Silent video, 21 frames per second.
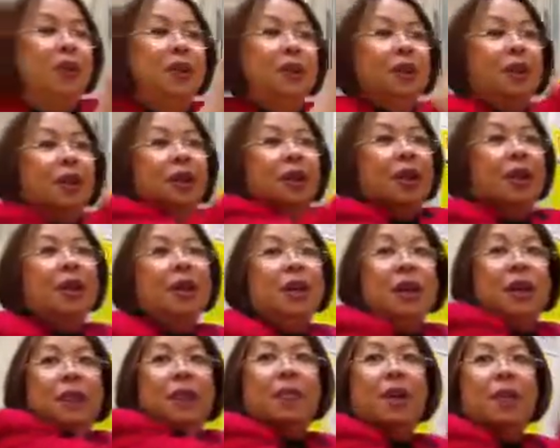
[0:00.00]
just
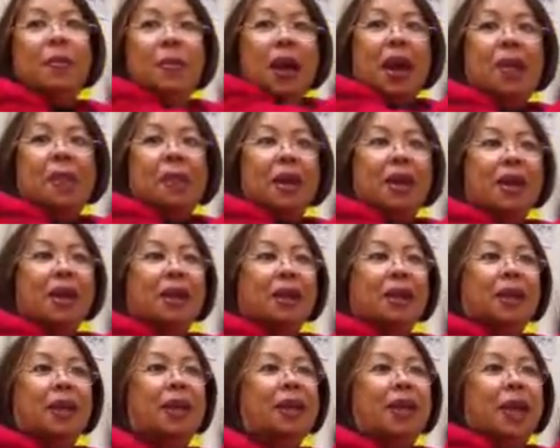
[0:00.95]
give their baby and
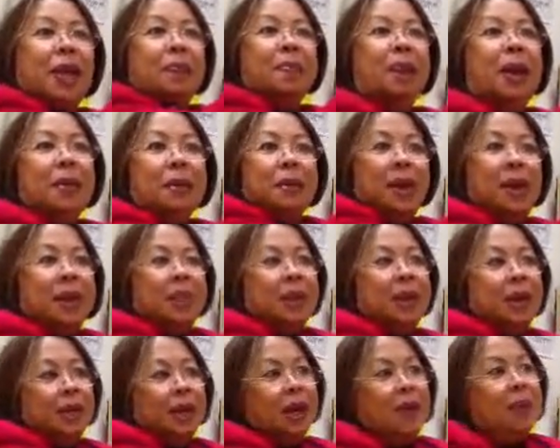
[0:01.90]
said, "Take my
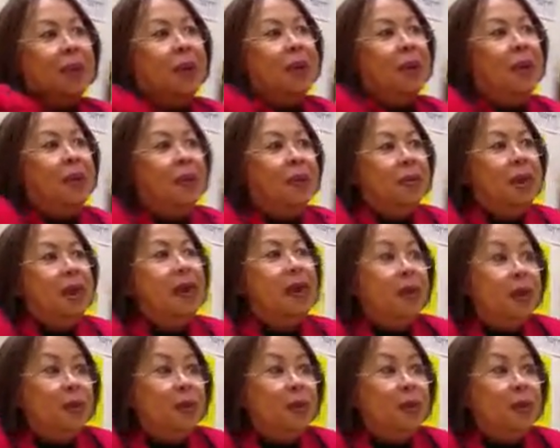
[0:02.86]
baby, take my baby."